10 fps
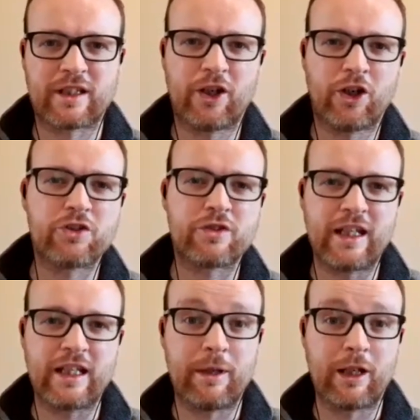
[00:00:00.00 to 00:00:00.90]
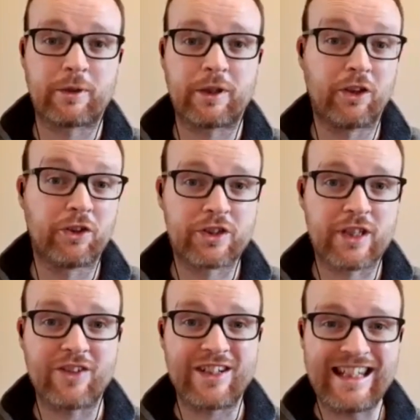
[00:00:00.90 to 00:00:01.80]
and I heard you say in the build-up to the
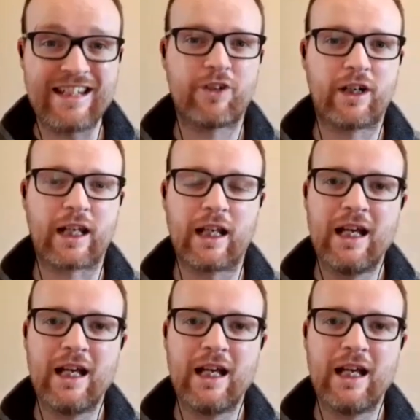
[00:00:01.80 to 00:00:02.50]
under-17 final